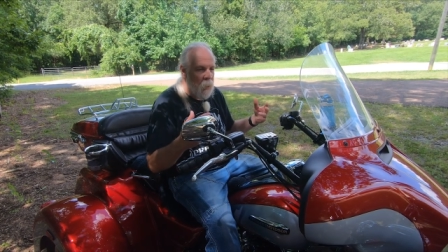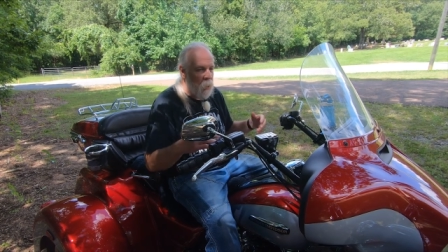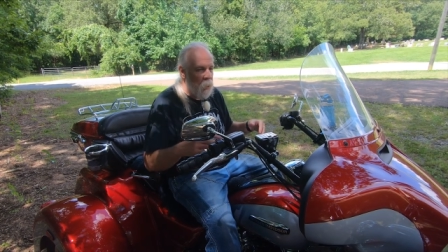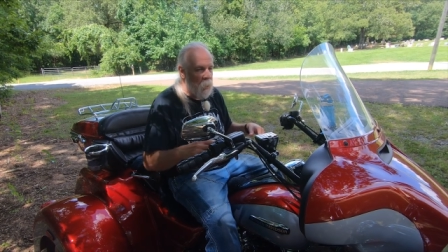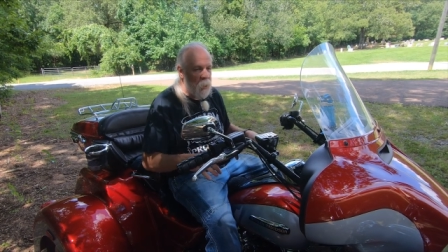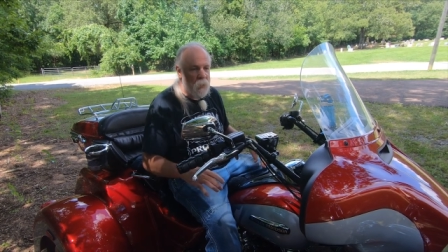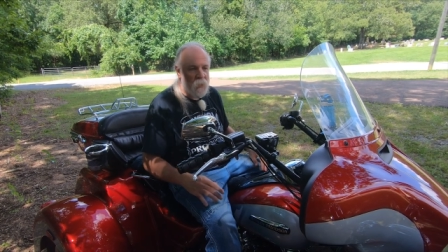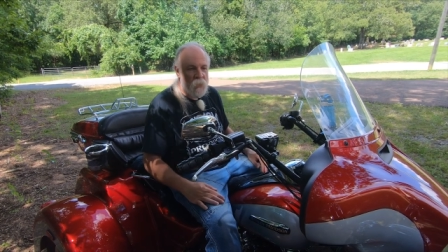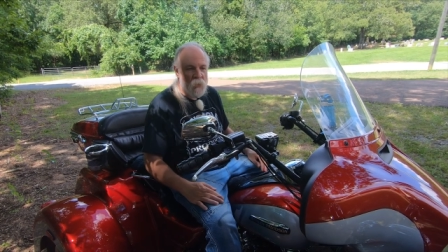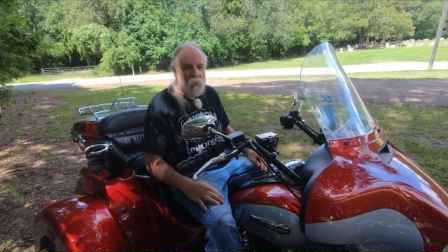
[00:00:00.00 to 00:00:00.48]

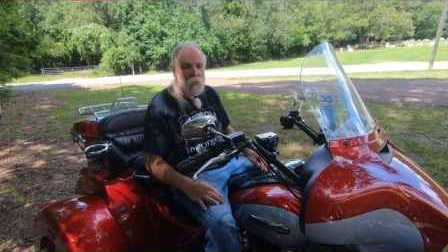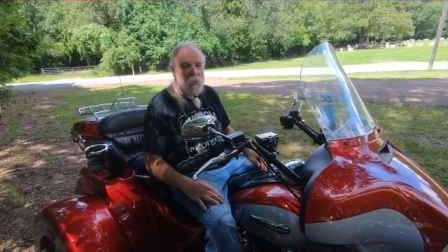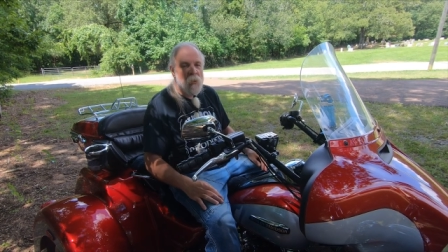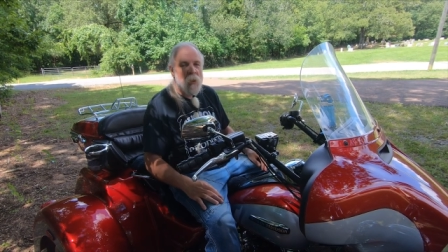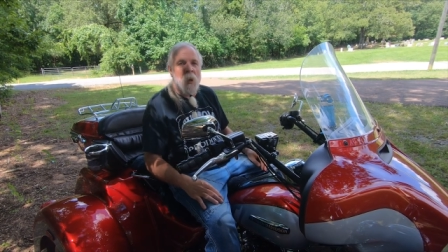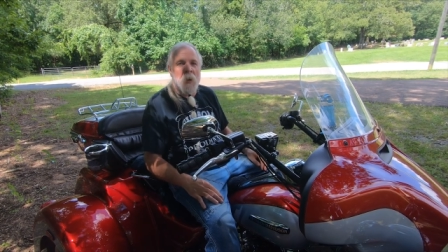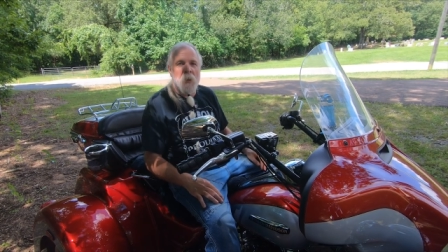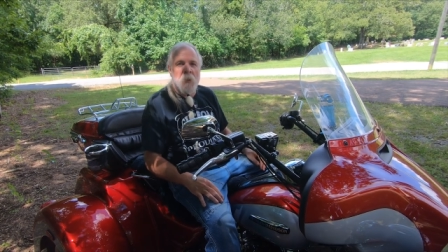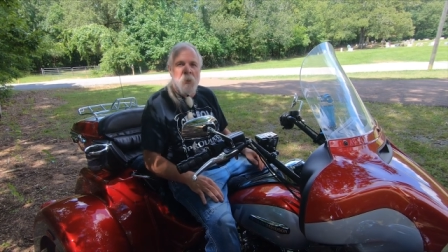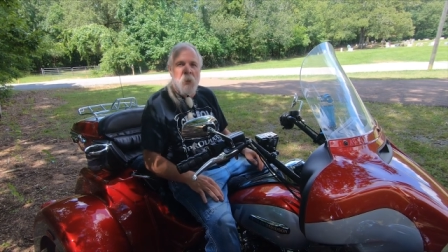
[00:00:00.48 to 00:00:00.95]
and I just
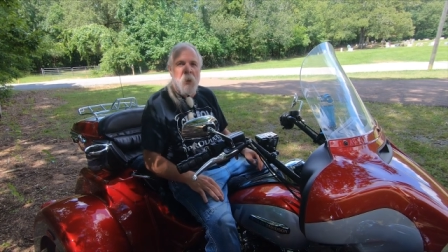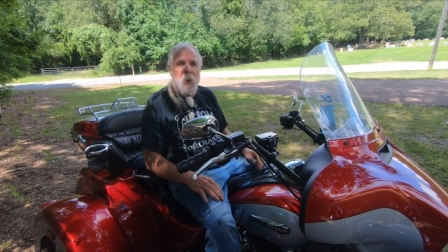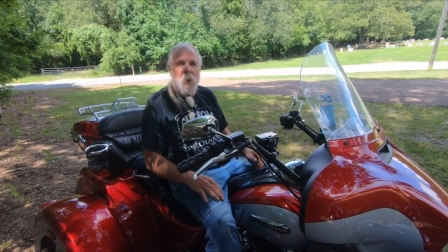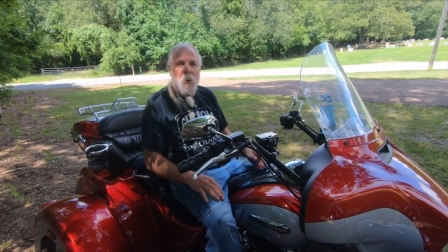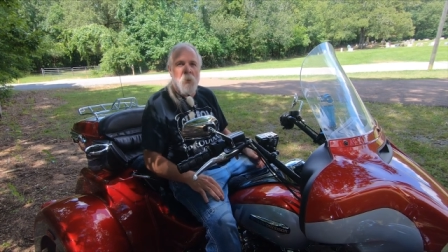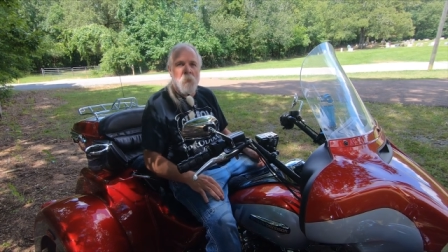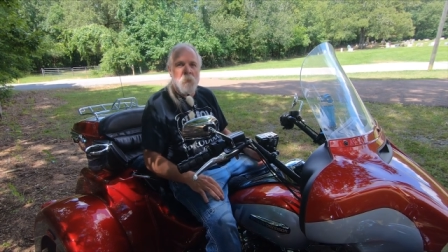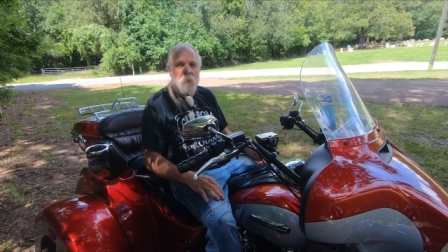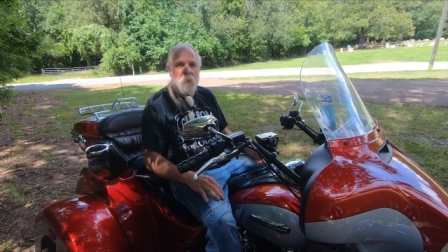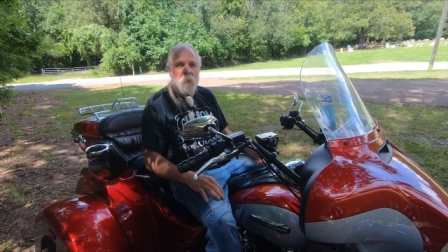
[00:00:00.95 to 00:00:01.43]
lucked
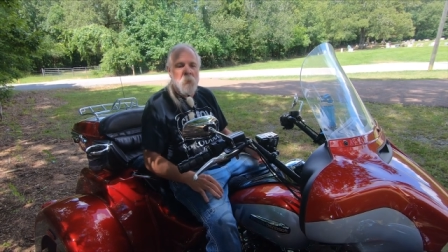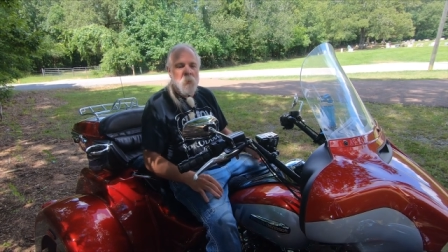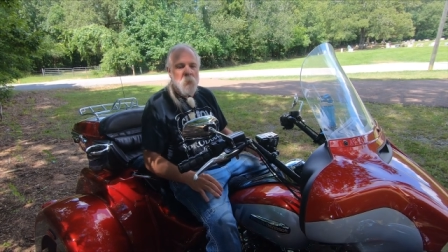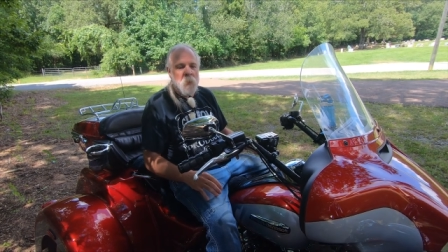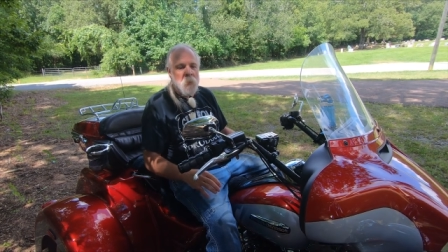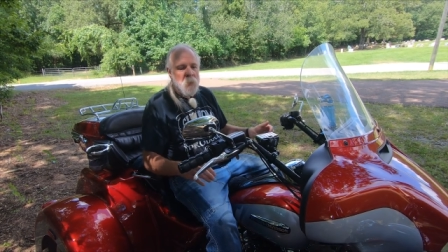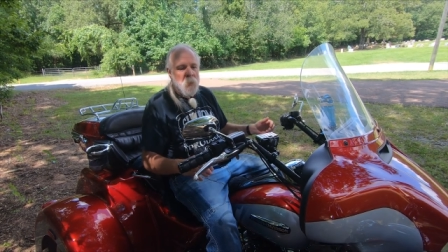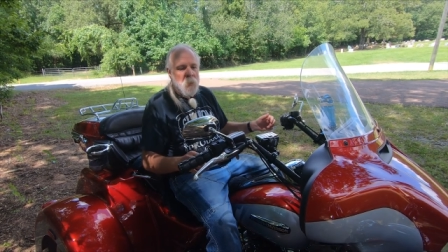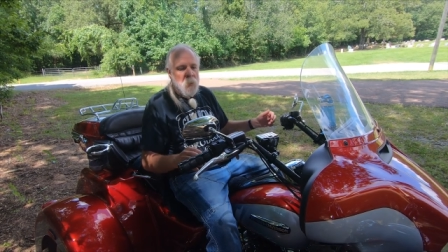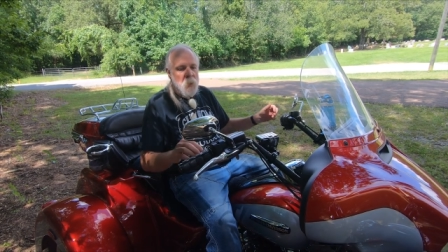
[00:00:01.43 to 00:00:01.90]
out
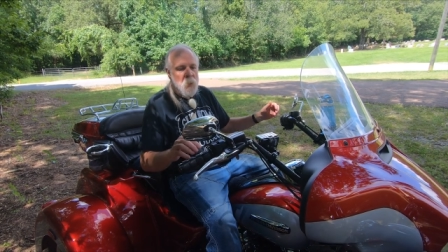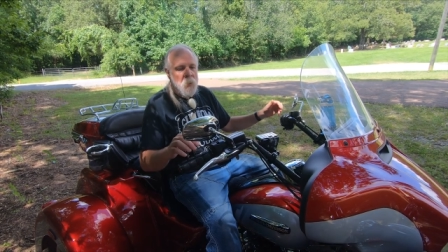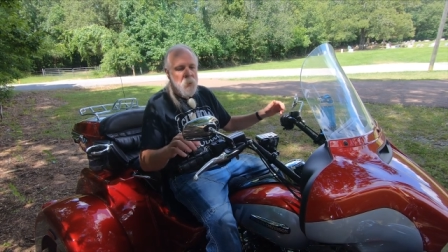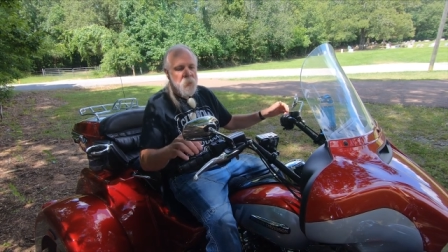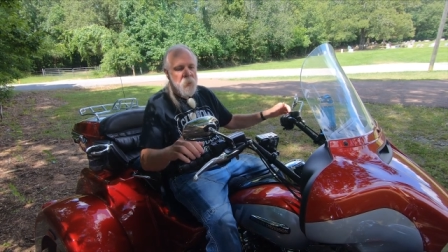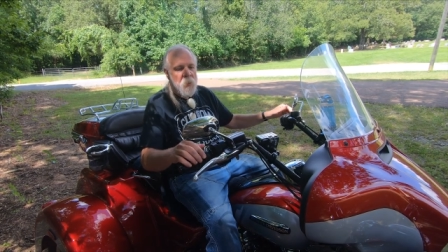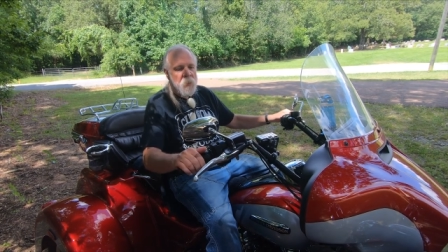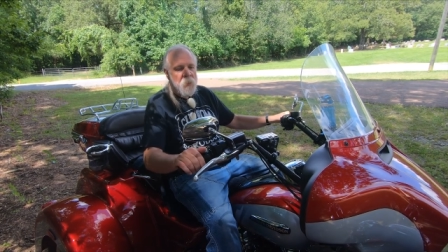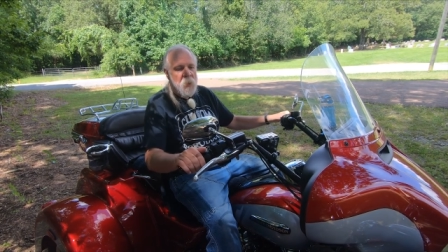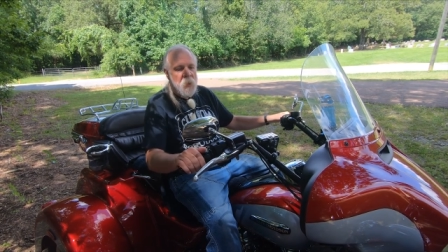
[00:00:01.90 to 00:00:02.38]

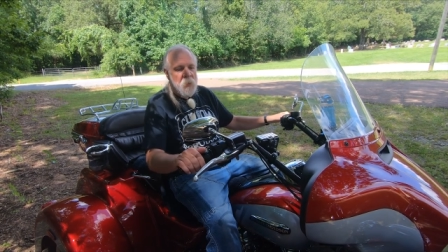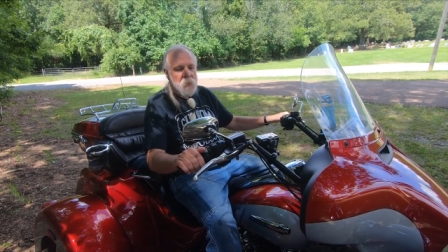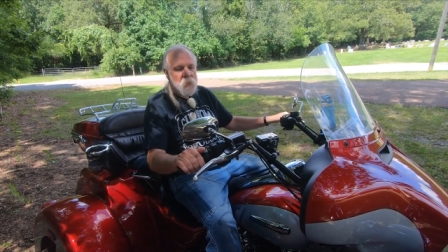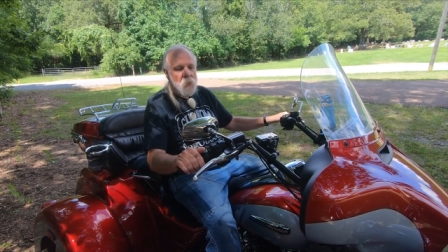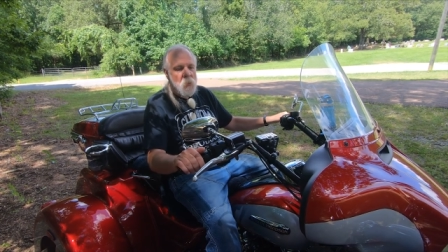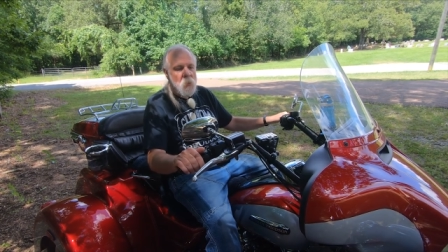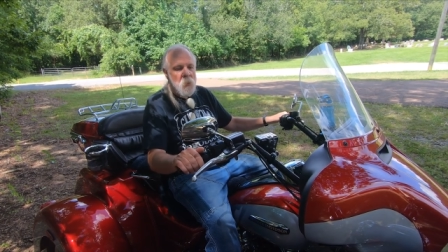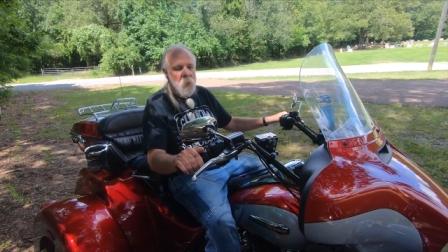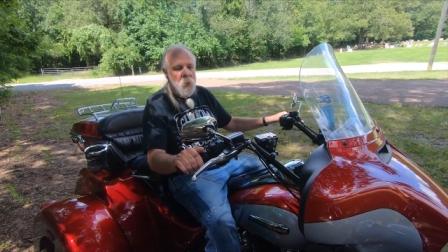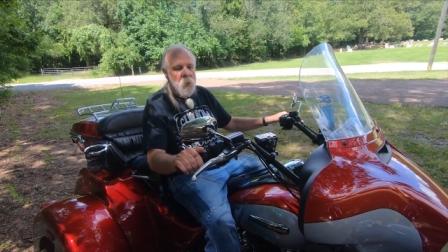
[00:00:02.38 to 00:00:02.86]
that
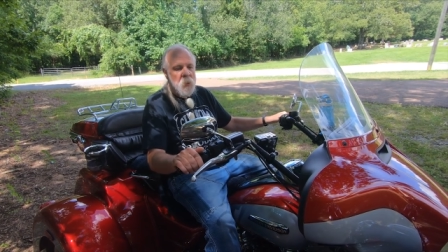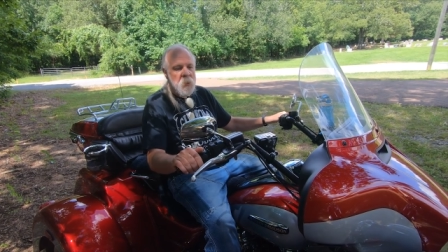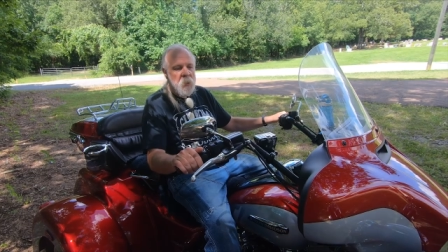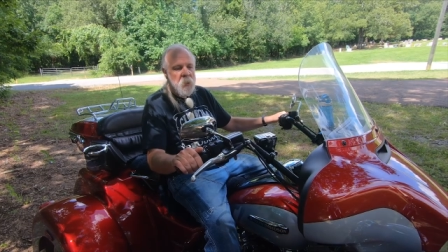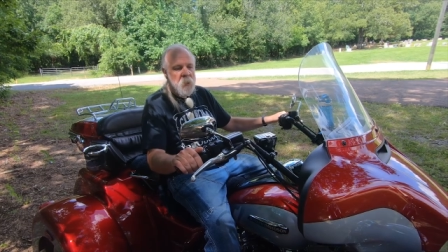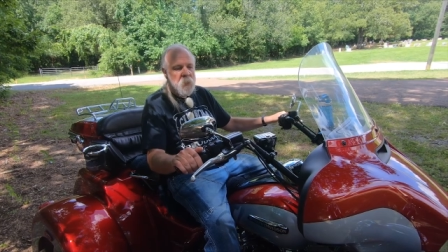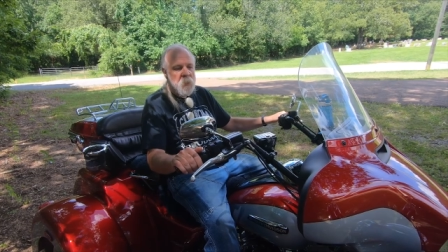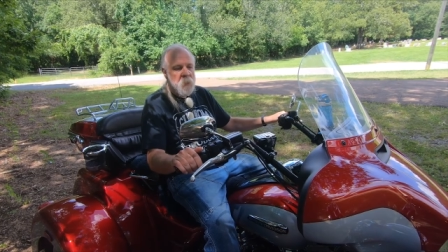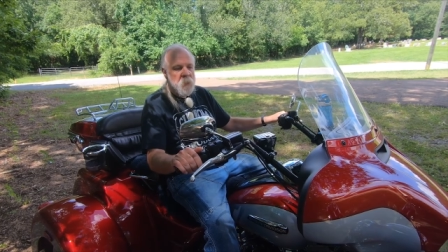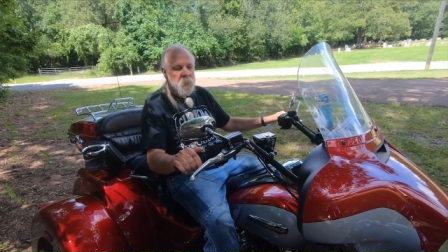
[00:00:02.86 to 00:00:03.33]
that's all I
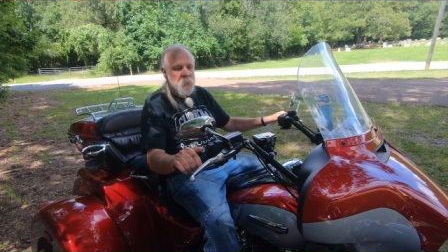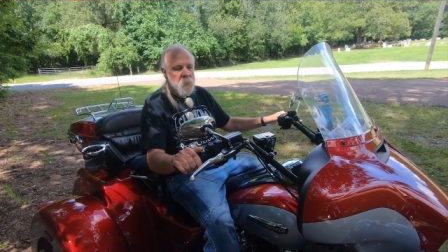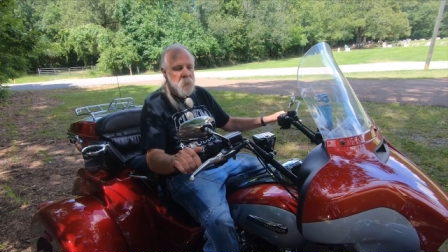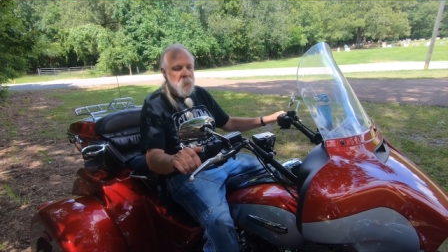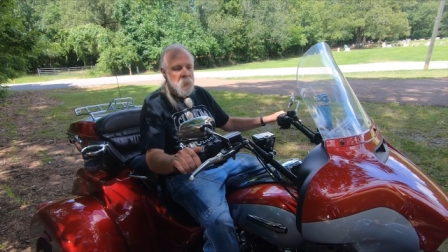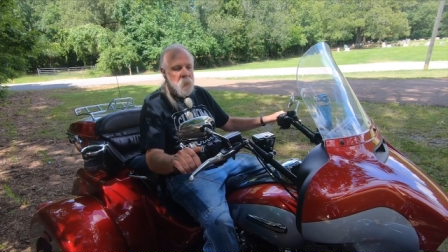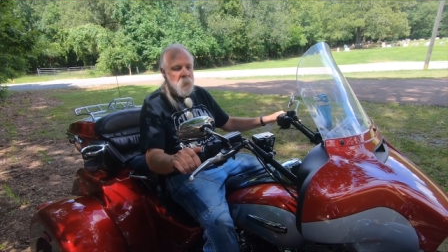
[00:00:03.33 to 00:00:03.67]
needed.